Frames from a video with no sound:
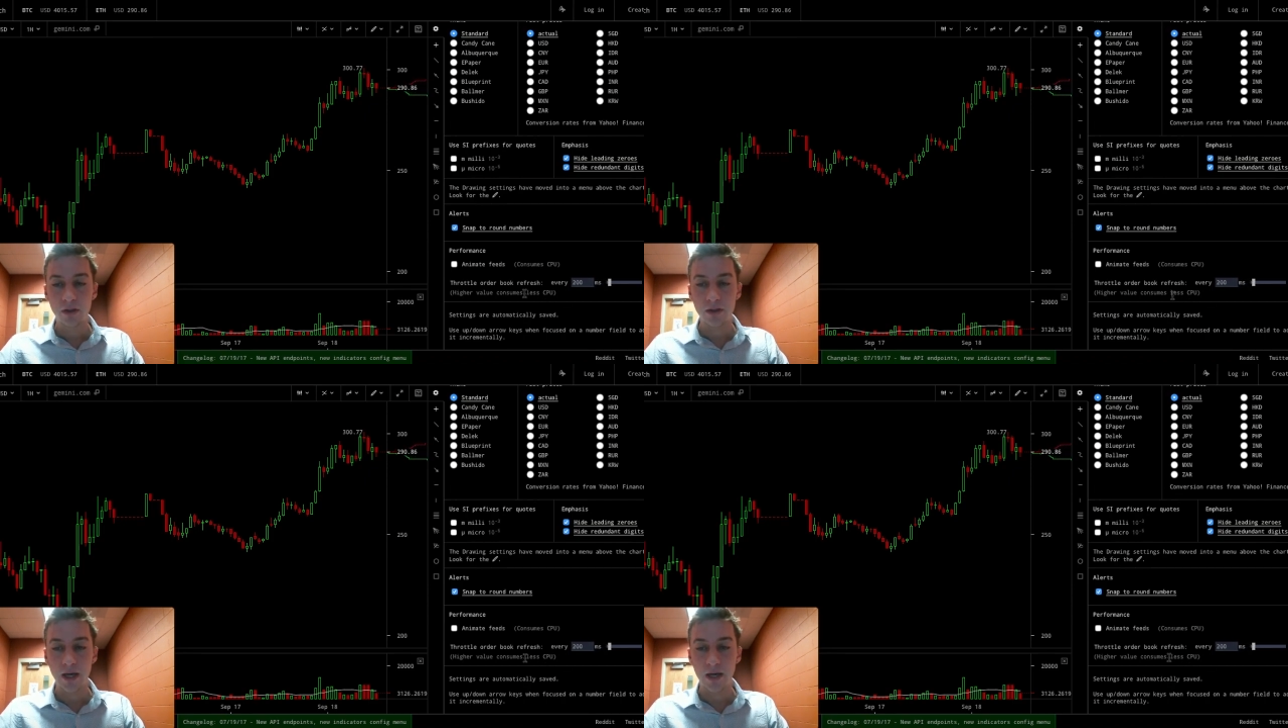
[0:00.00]

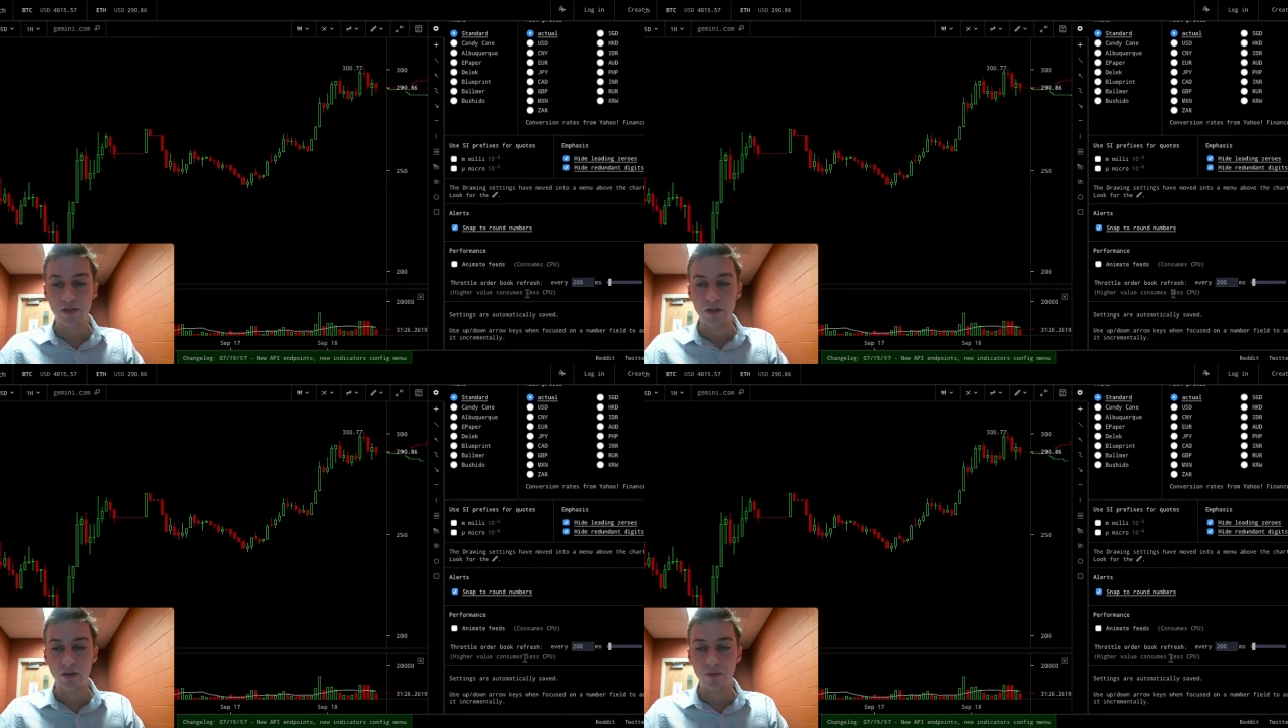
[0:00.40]
yeah, it's
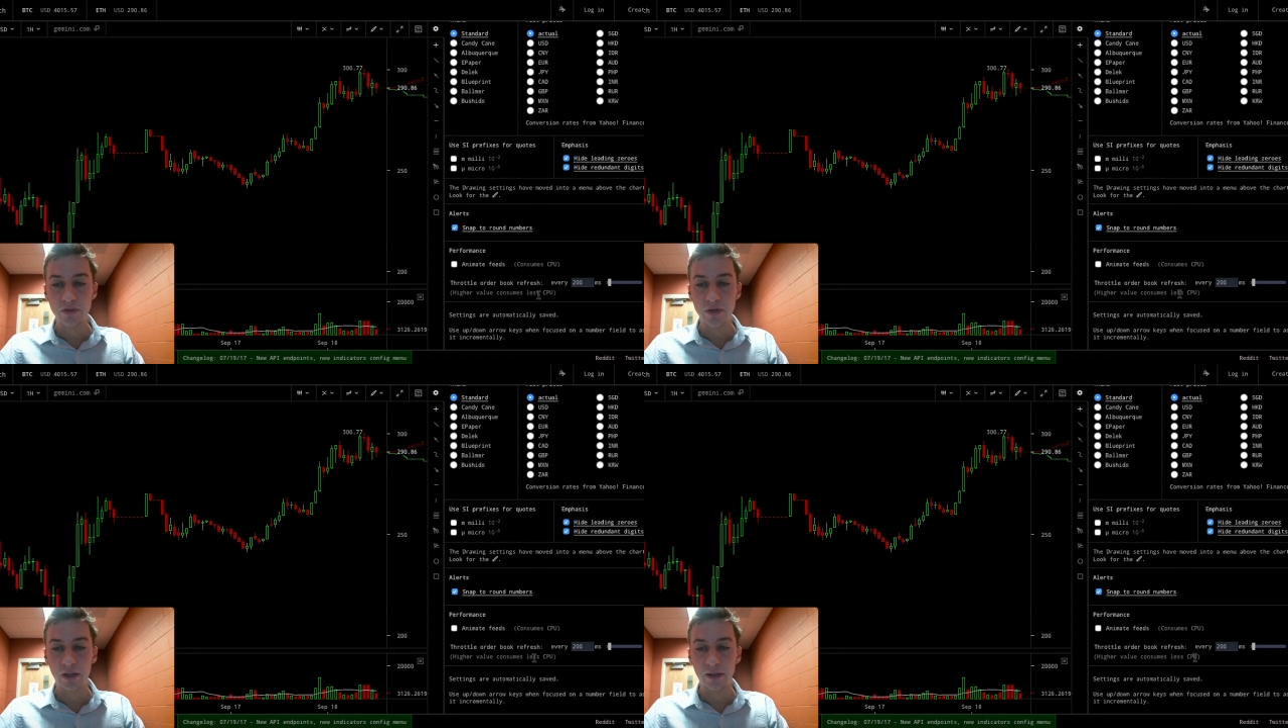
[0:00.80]
going to
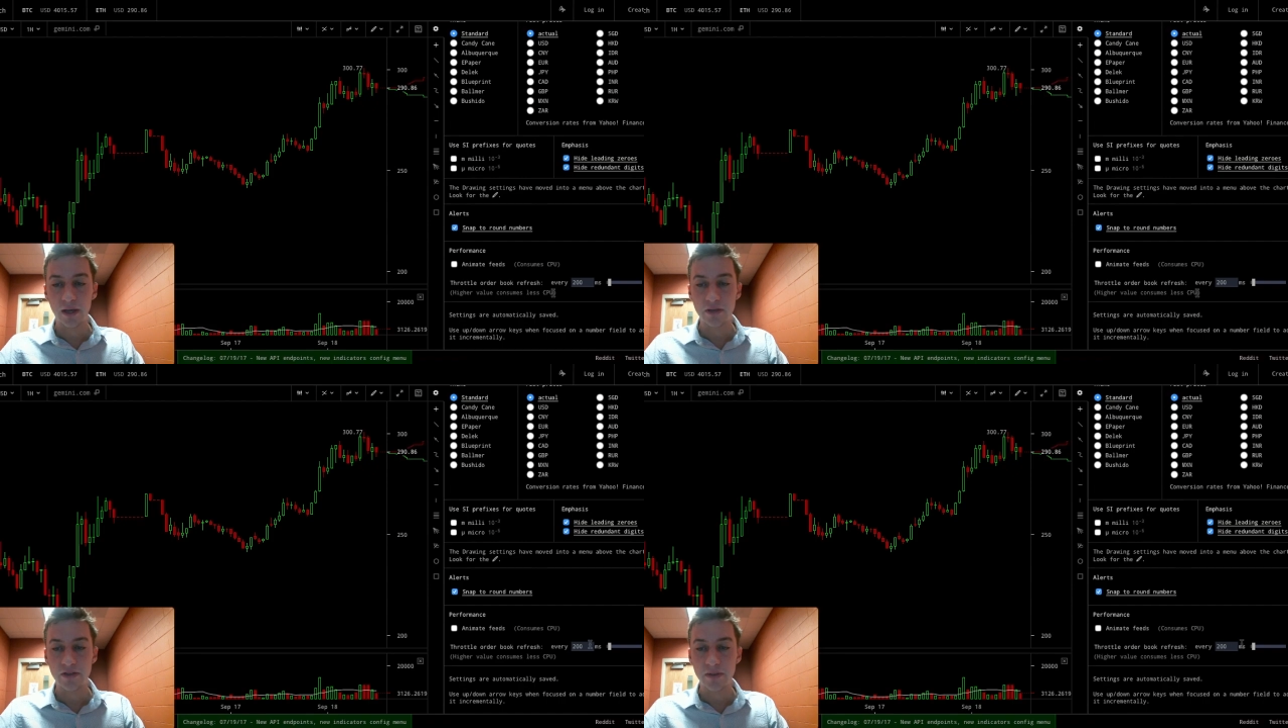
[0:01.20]
use a
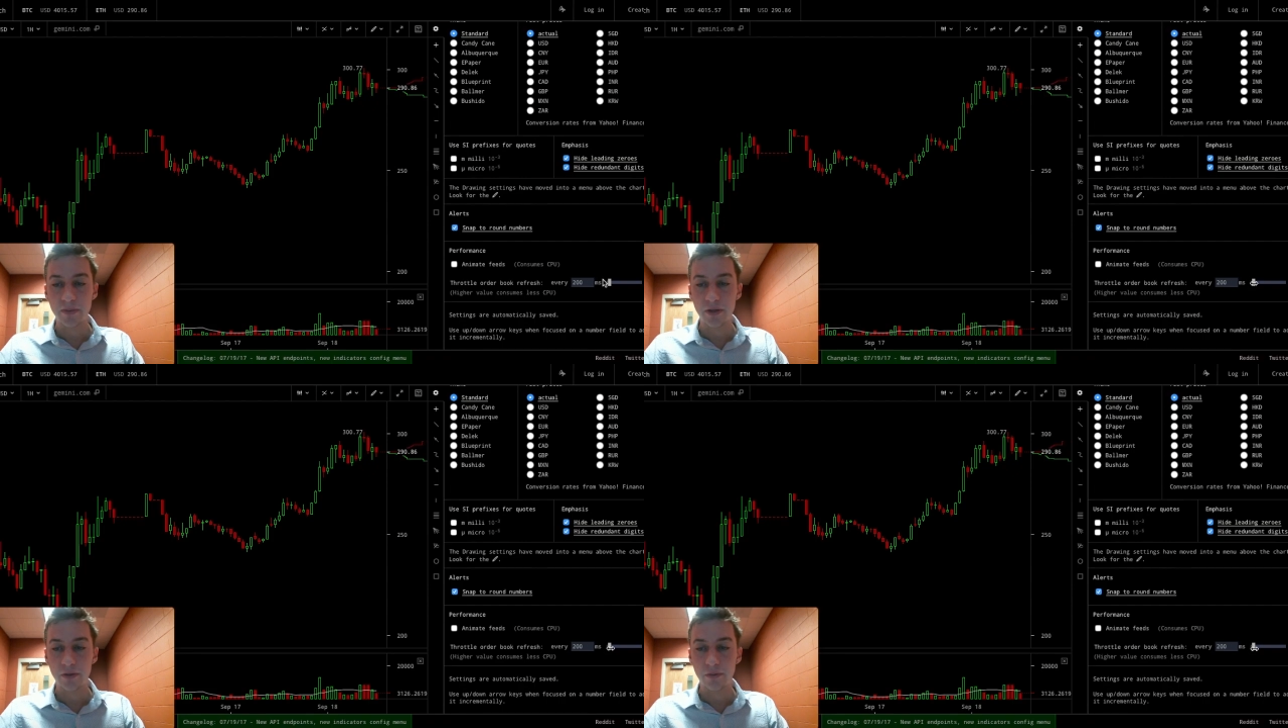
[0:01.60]
lot of CPU.